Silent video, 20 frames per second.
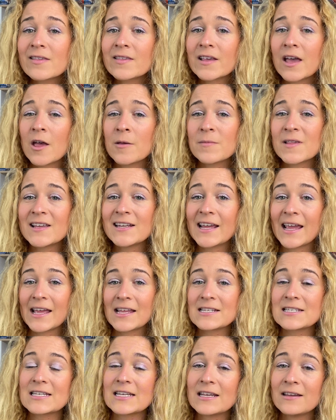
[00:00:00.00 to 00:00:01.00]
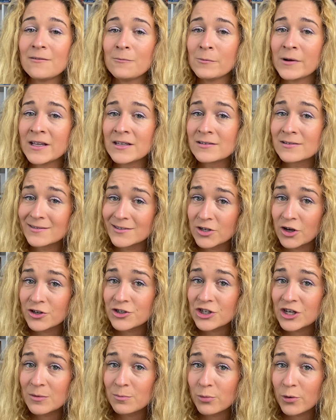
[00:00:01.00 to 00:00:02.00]
comes in handy when
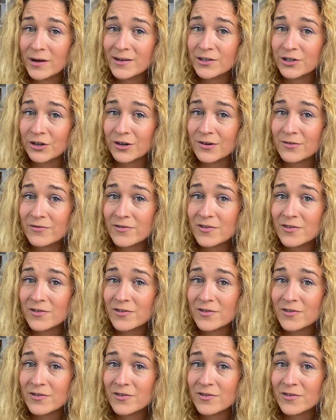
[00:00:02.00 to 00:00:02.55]
dodging predators,